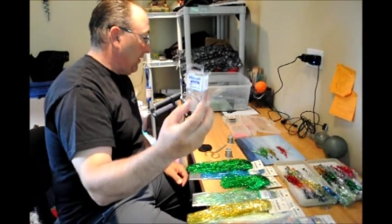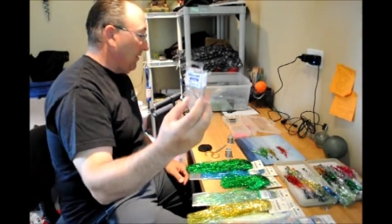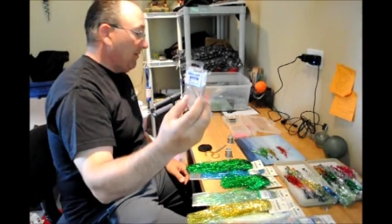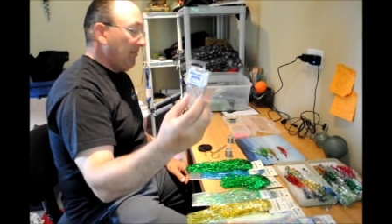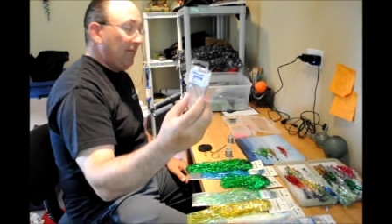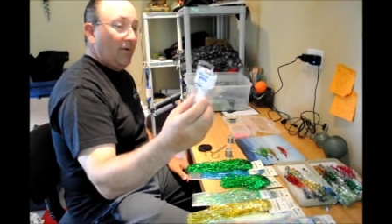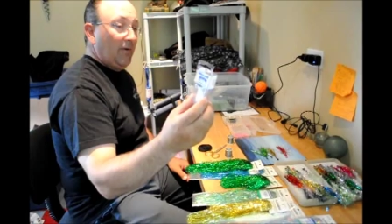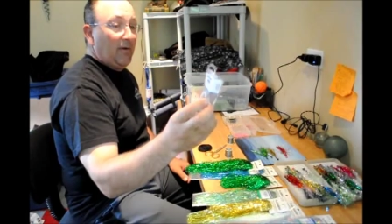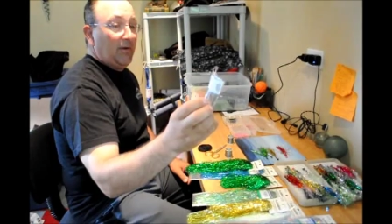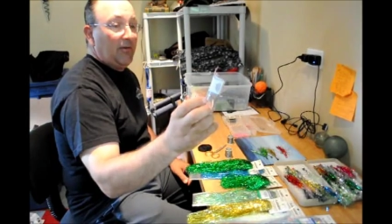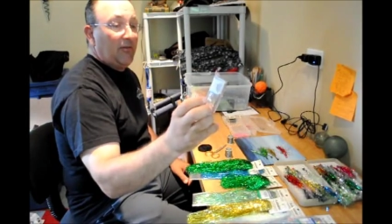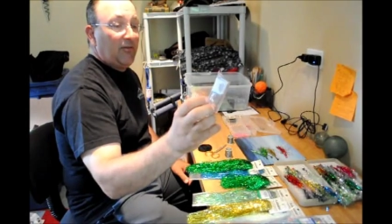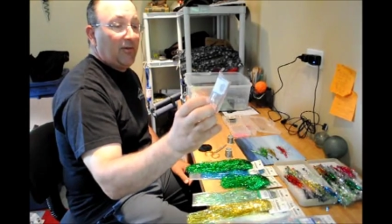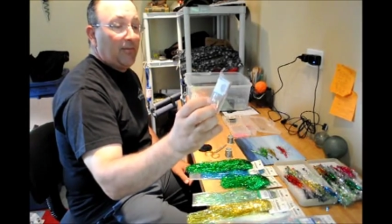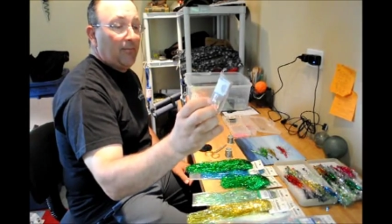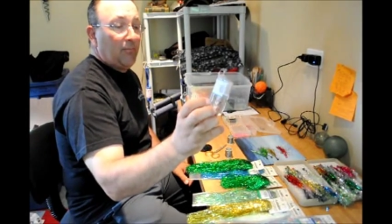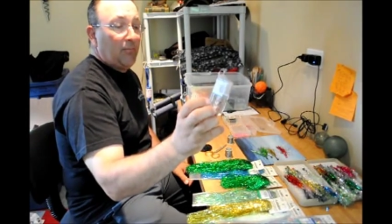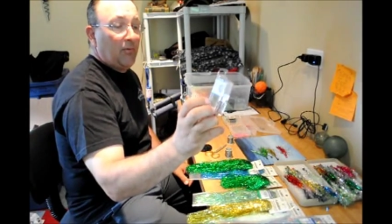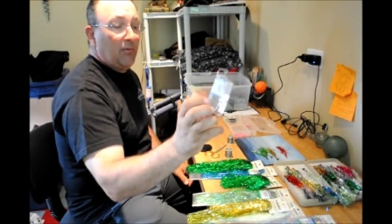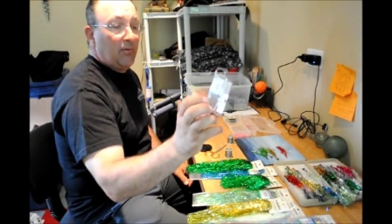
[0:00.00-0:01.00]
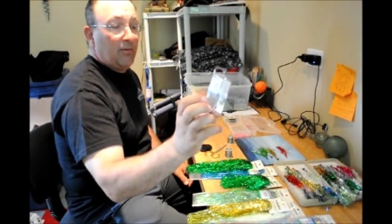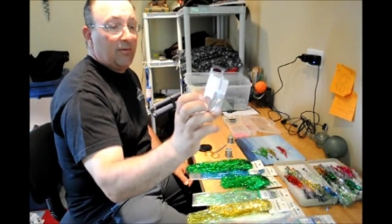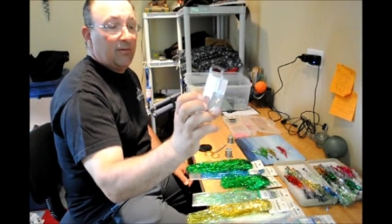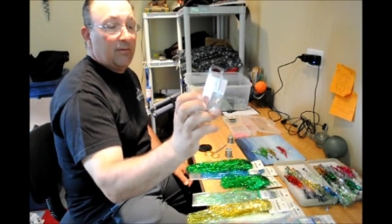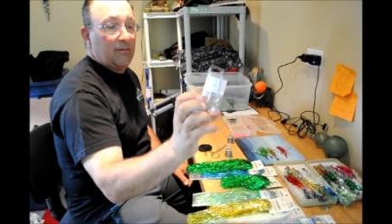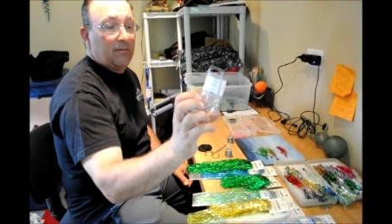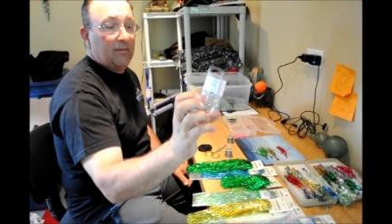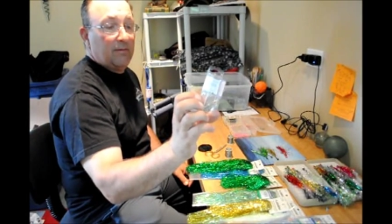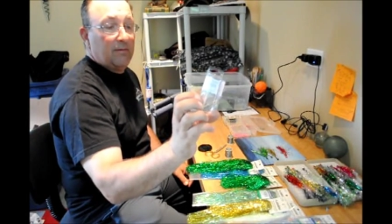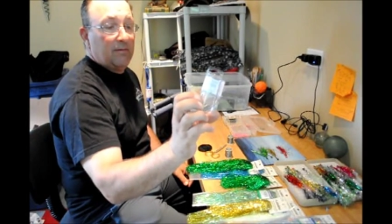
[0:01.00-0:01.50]
Very simple
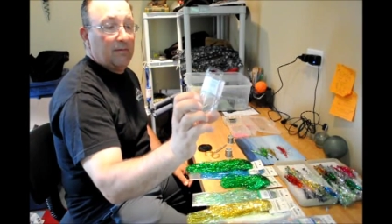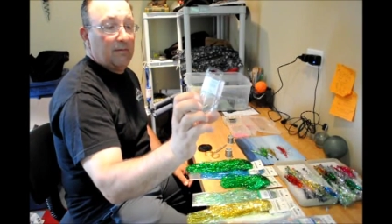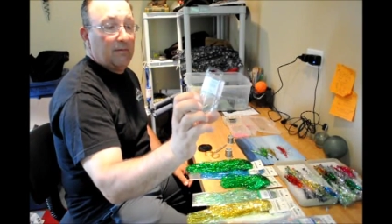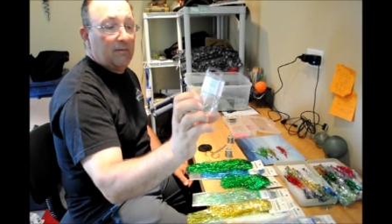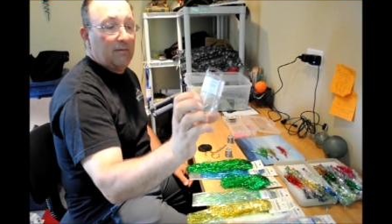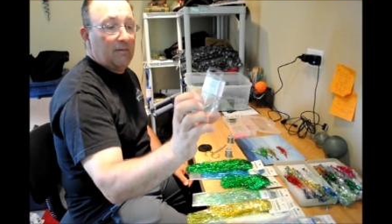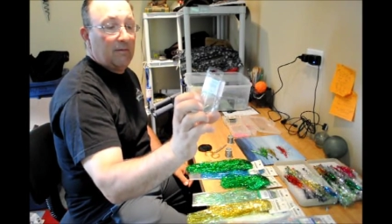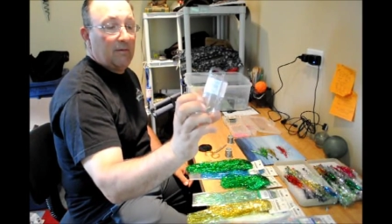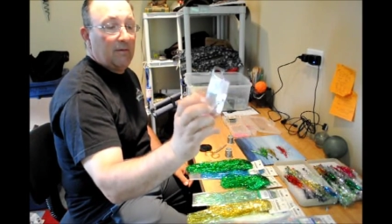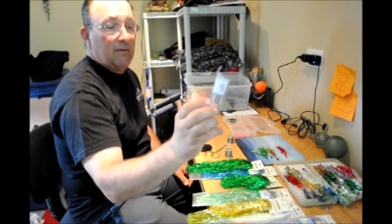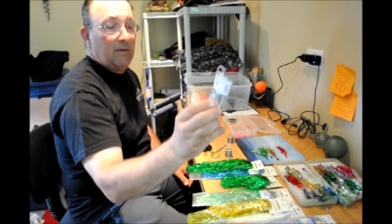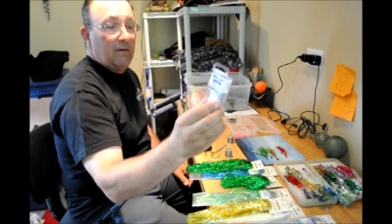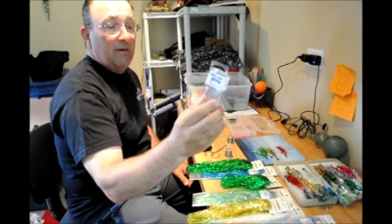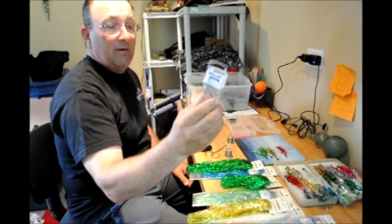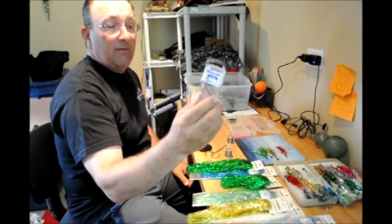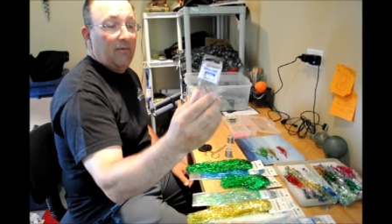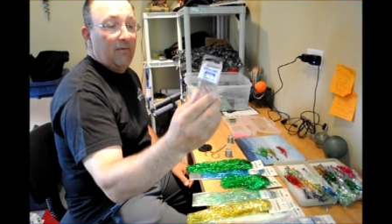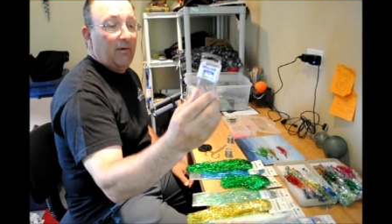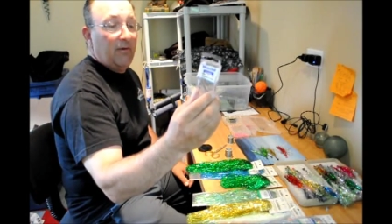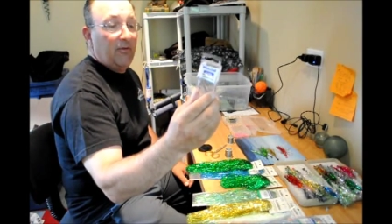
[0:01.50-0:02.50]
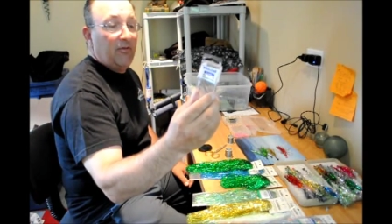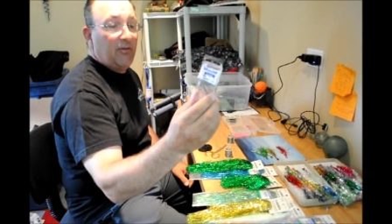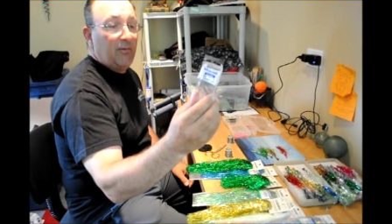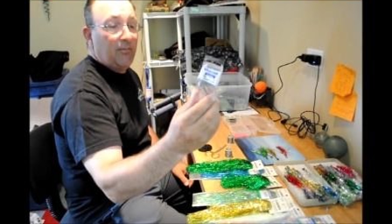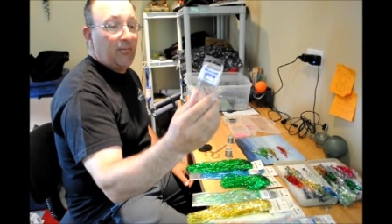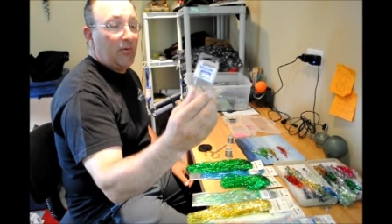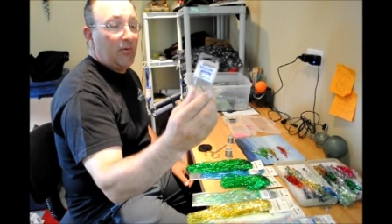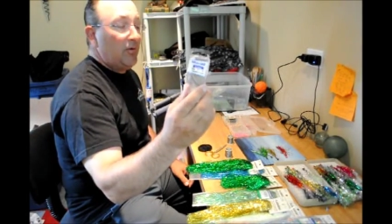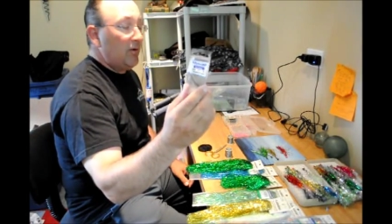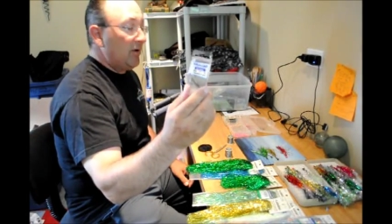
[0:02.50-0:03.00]

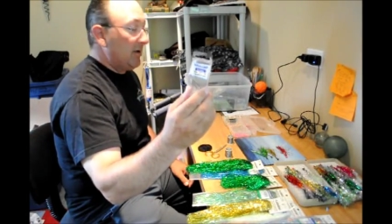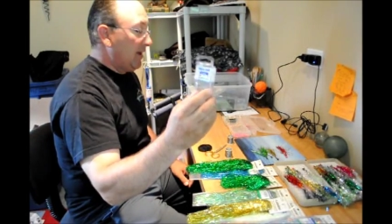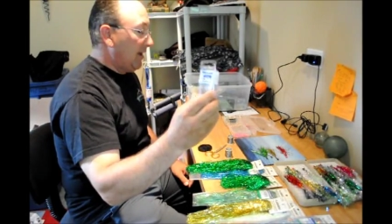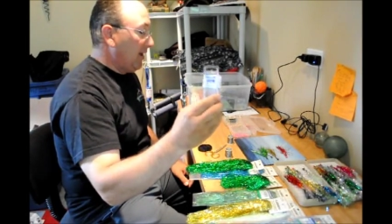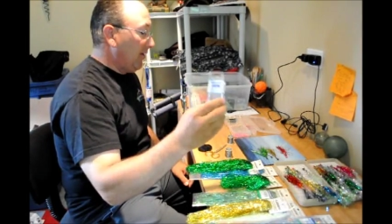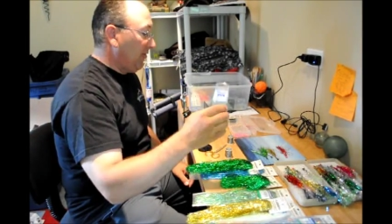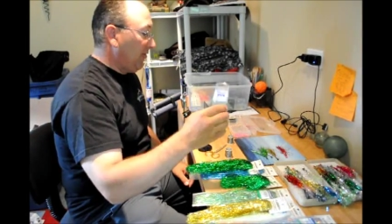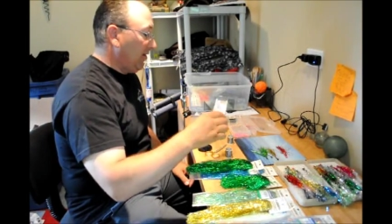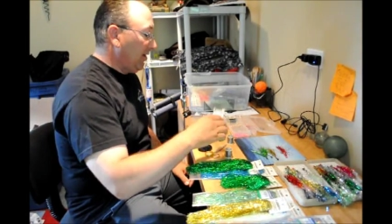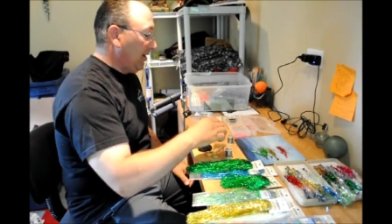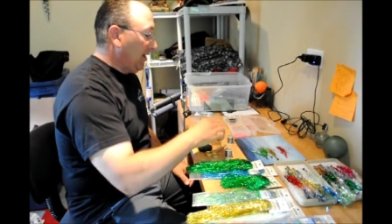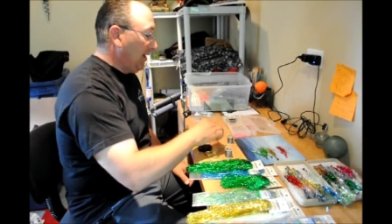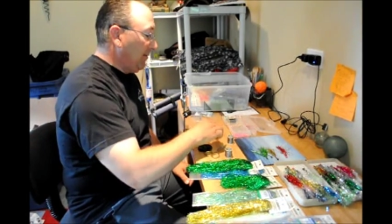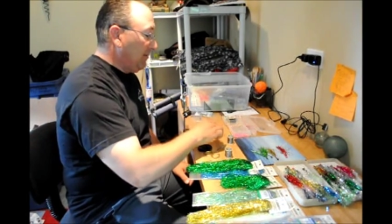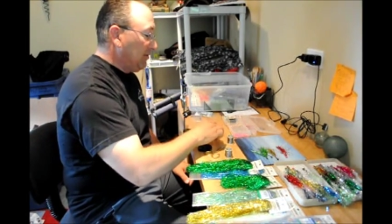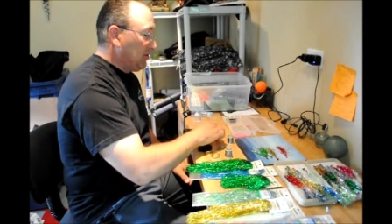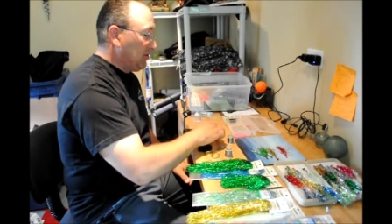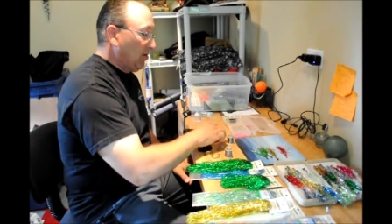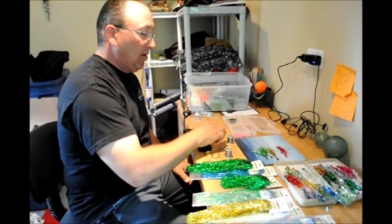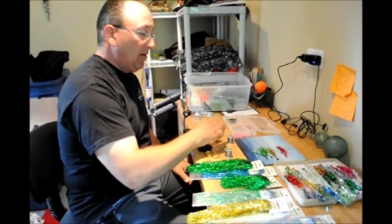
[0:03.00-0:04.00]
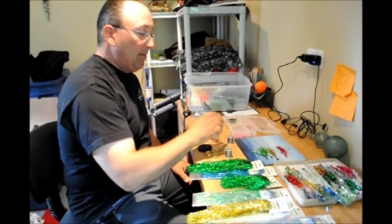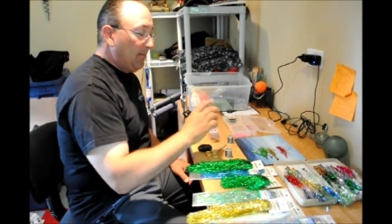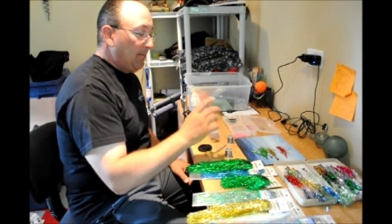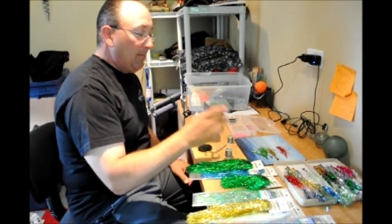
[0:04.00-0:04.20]
hook, easy to keep sharp.